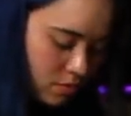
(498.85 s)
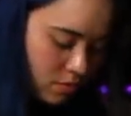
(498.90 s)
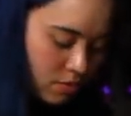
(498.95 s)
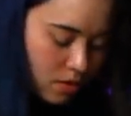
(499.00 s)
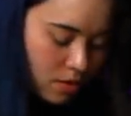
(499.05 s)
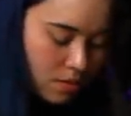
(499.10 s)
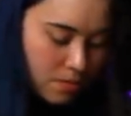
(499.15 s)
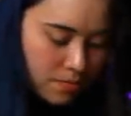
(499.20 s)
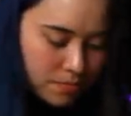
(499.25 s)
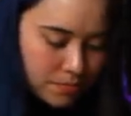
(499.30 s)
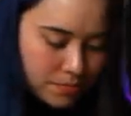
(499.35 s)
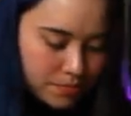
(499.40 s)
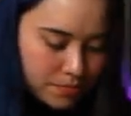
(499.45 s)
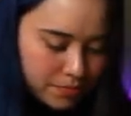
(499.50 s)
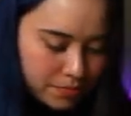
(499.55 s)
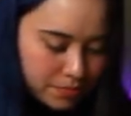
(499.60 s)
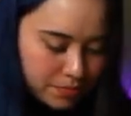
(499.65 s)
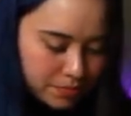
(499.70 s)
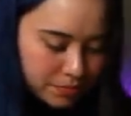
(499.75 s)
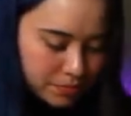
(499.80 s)
Okay. Yeah,
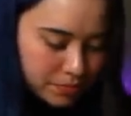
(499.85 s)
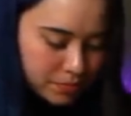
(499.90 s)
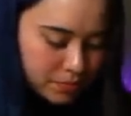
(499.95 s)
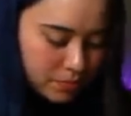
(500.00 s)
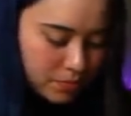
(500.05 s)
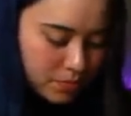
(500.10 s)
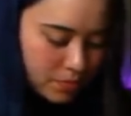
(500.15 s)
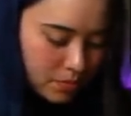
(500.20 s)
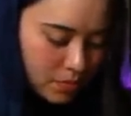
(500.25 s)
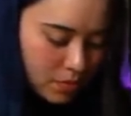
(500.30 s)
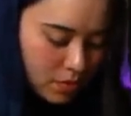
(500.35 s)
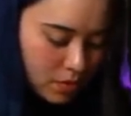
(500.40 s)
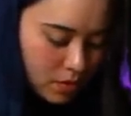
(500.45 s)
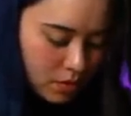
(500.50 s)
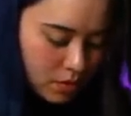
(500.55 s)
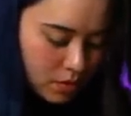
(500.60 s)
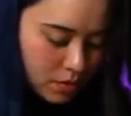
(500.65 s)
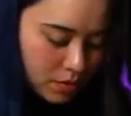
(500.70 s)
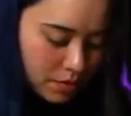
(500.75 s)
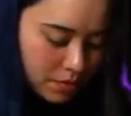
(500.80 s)
dude. We need
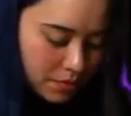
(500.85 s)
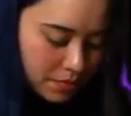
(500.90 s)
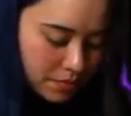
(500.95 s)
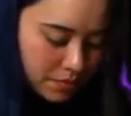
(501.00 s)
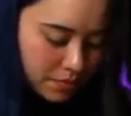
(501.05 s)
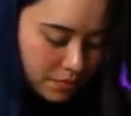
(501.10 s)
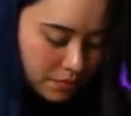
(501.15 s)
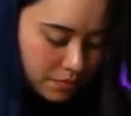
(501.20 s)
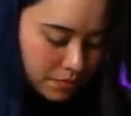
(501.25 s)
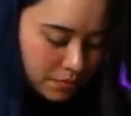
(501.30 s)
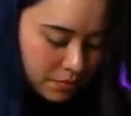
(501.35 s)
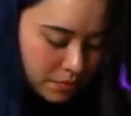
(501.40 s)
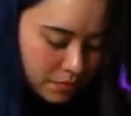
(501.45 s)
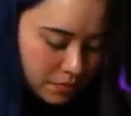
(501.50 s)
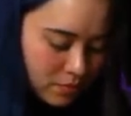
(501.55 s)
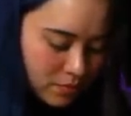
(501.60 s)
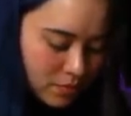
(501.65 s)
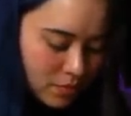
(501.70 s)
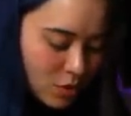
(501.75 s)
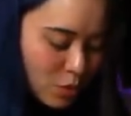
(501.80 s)
like longer scissors.
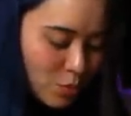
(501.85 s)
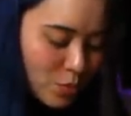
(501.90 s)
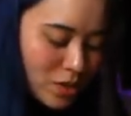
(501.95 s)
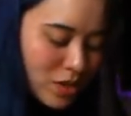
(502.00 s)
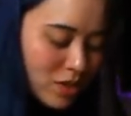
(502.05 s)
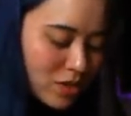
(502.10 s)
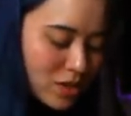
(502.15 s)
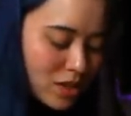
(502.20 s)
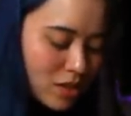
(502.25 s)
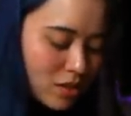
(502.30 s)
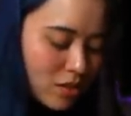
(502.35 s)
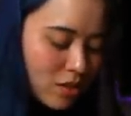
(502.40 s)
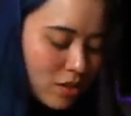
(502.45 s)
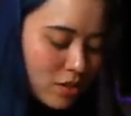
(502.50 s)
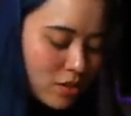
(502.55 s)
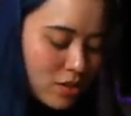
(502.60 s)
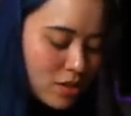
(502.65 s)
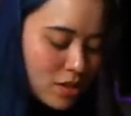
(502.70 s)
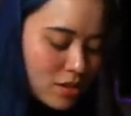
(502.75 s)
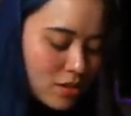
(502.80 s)
Don't we all need a
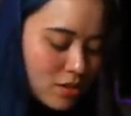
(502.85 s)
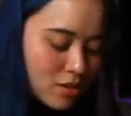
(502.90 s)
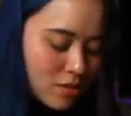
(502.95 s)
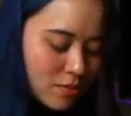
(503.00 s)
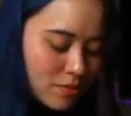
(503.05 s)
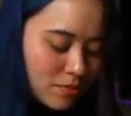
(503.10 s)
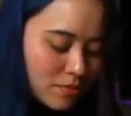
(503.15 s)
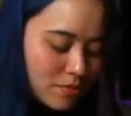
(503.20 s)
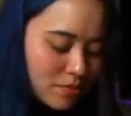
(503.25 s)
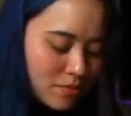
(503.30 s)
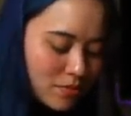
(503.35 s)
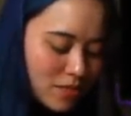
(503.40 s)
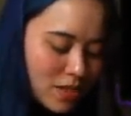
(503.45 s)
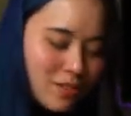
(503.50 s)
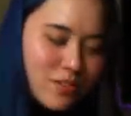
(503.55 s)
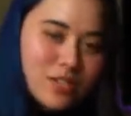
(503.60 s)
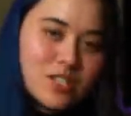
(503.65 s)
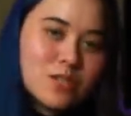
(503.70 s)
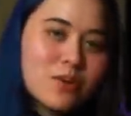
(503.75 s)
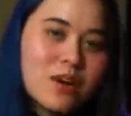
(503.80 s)
longer scissor? Every so